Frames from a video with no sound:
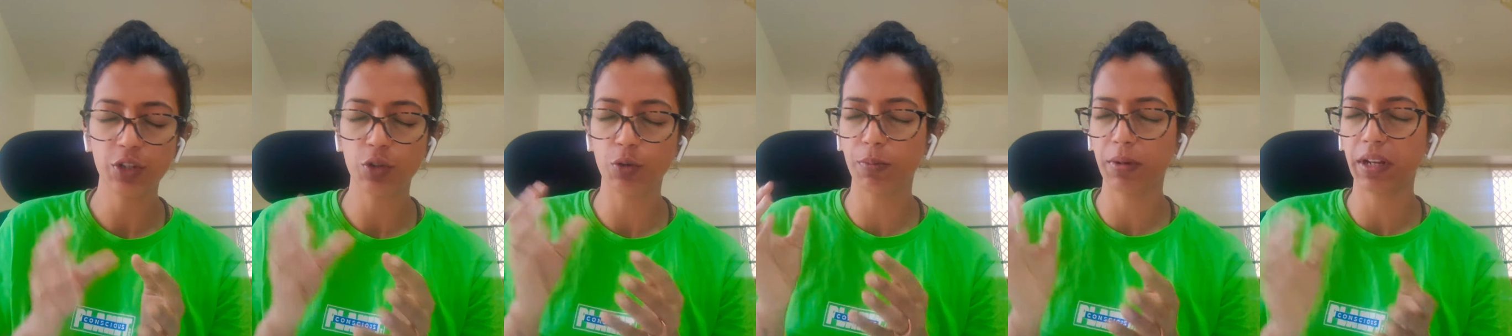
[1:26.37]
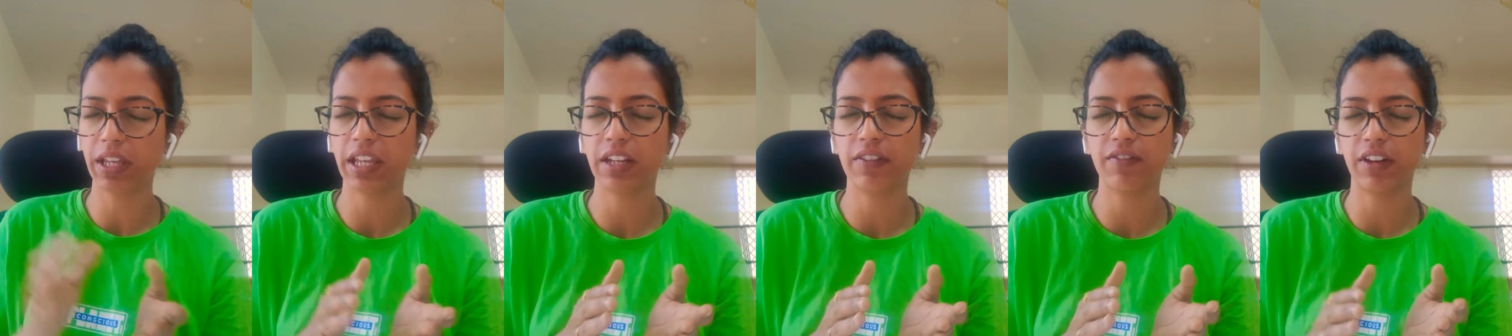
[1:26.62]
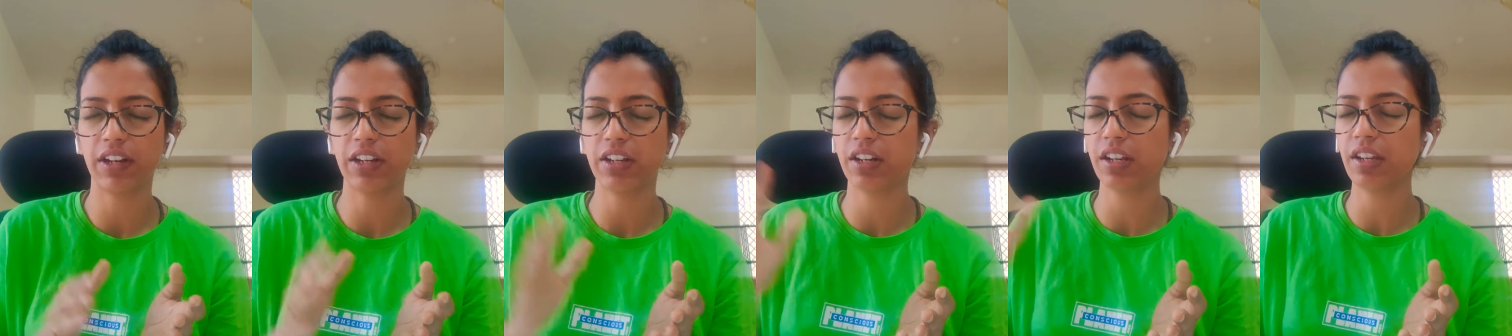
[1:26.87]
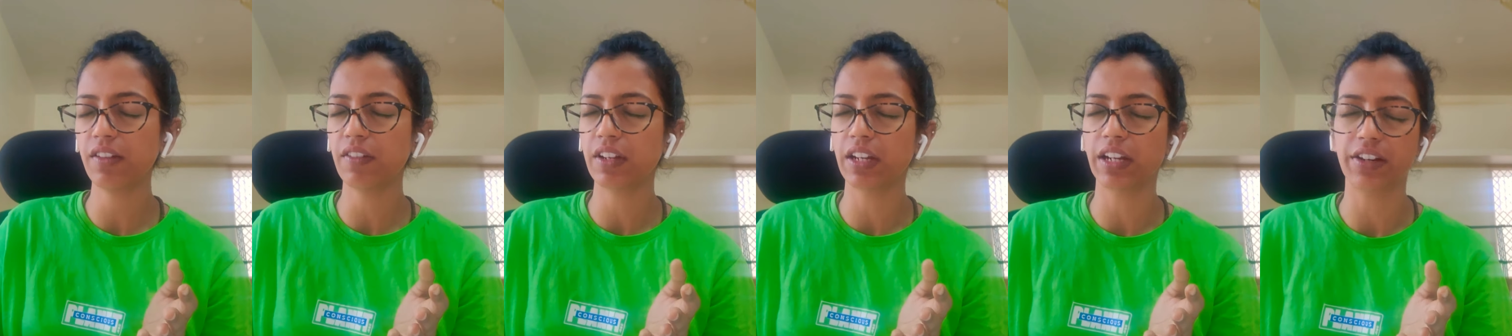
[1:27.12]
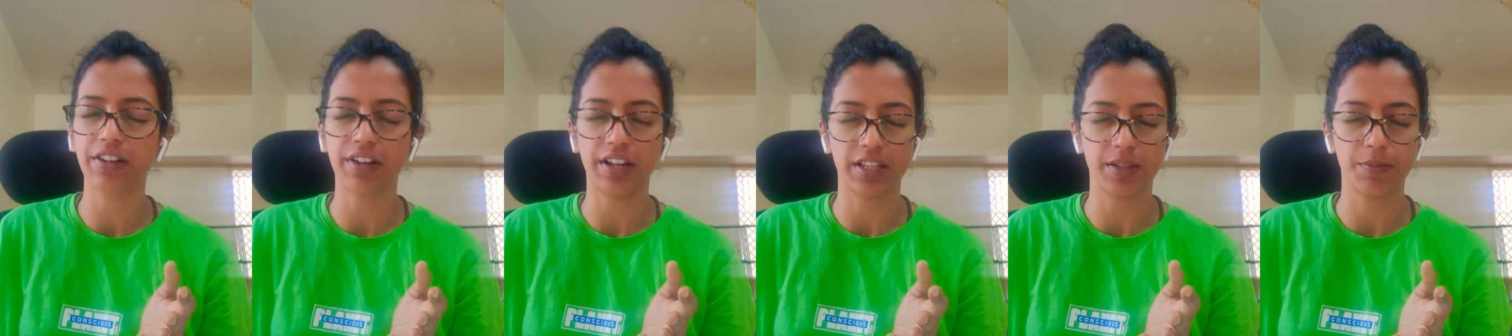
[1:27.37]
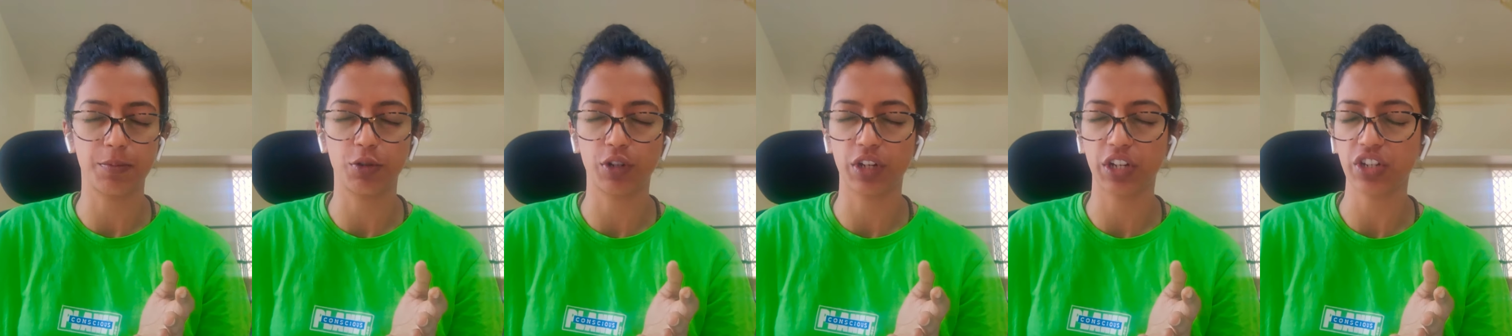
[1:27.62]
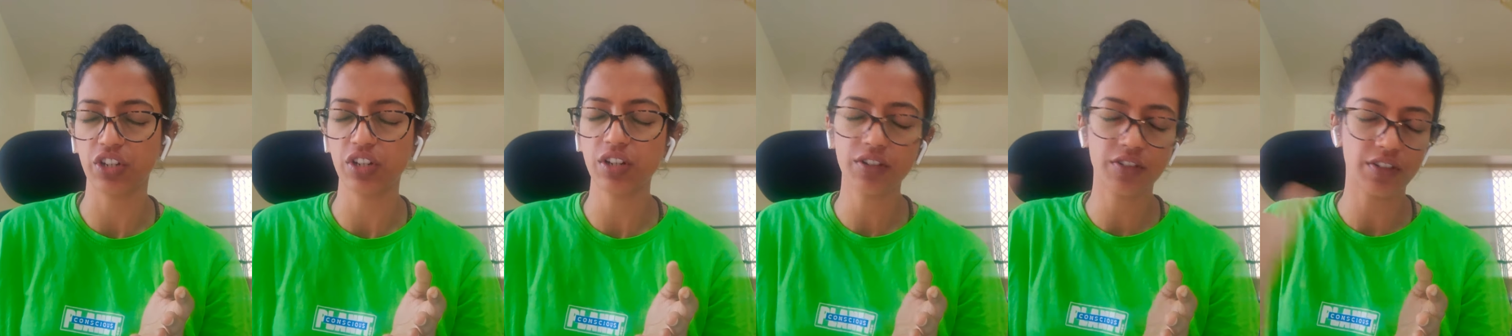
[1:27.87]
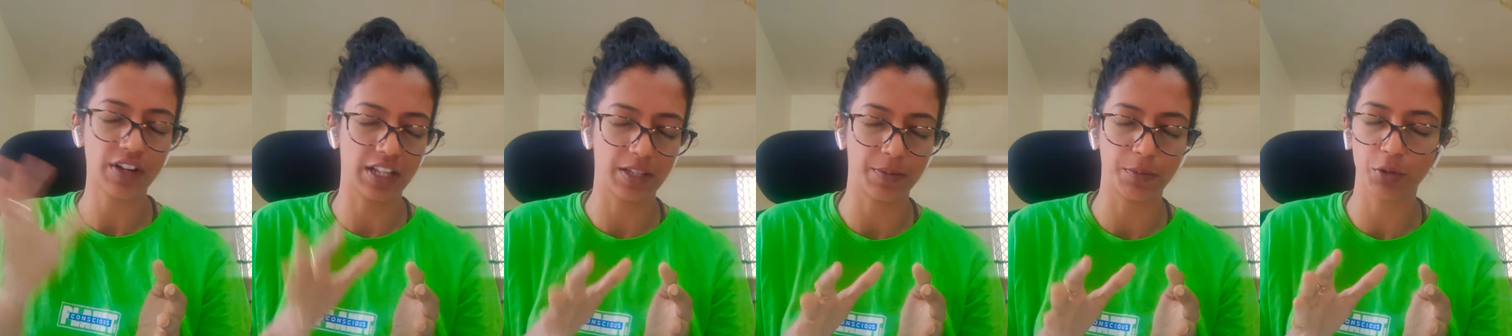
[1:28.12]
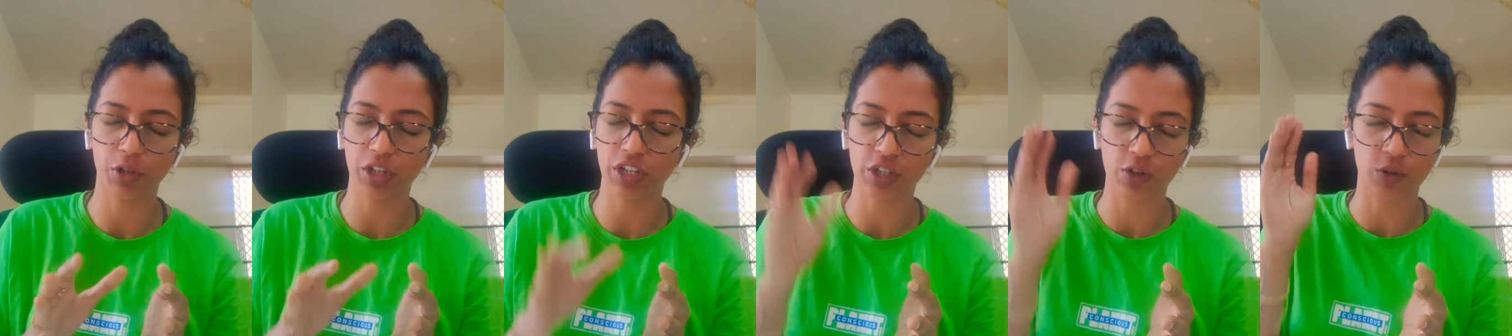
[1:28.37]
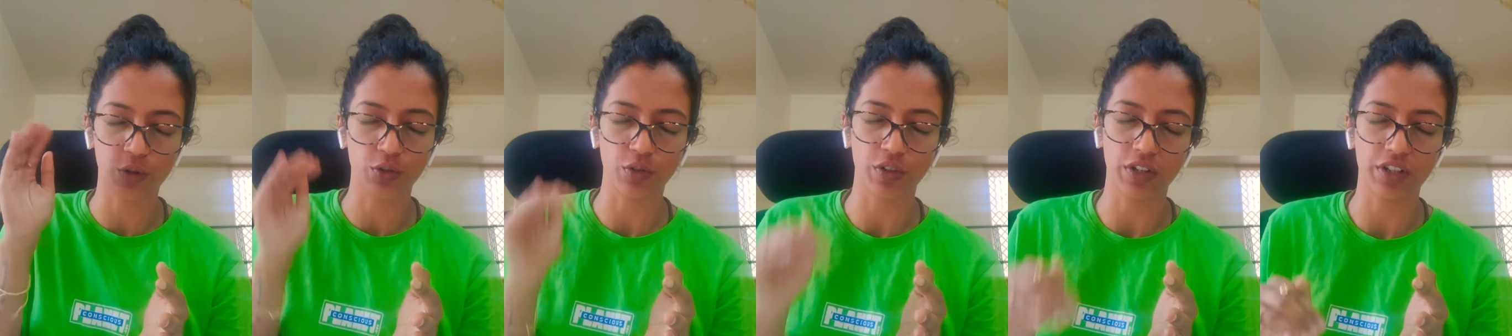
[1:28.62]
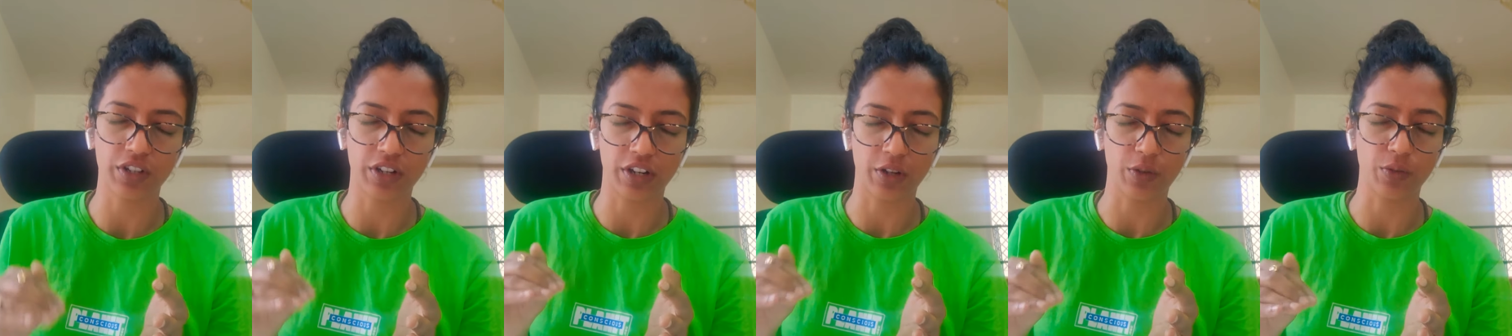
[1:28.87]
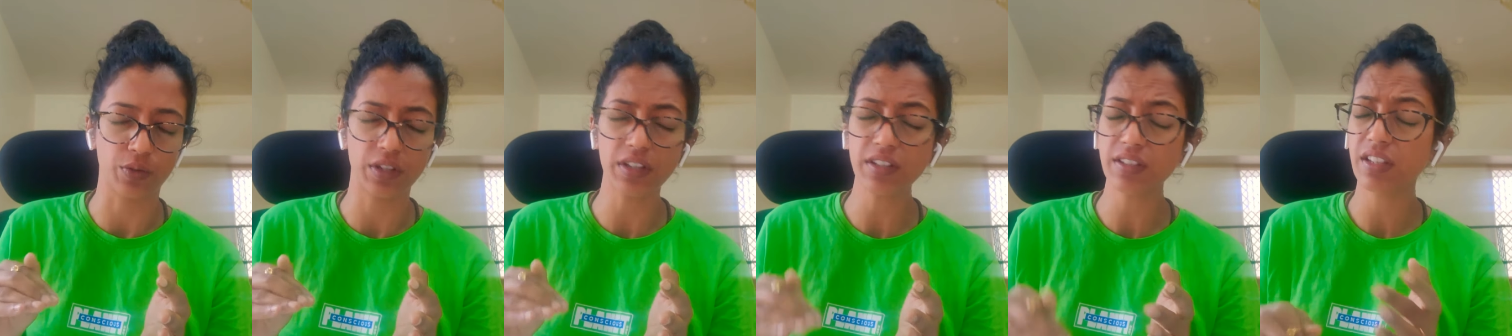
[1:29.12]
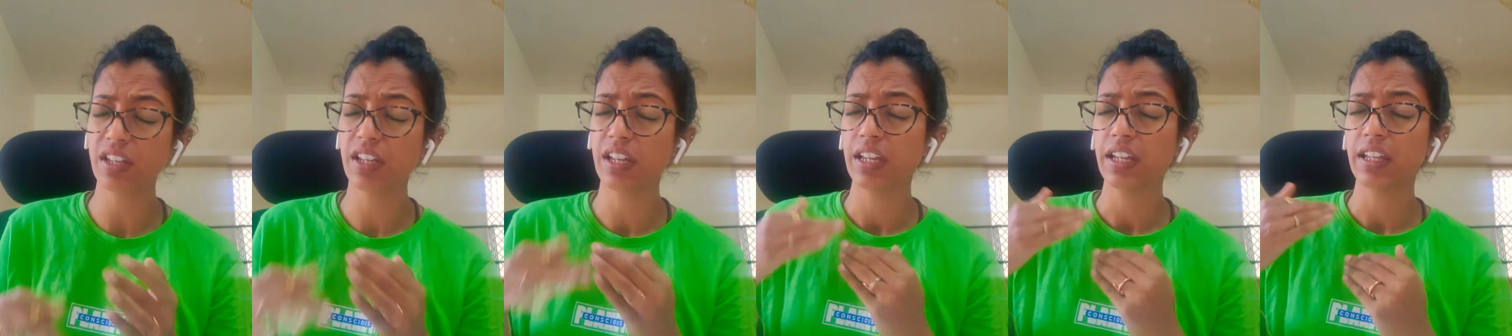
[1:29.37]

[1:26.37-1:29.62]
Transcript: To bring inventory, we need transportation. Transportation also it reduces.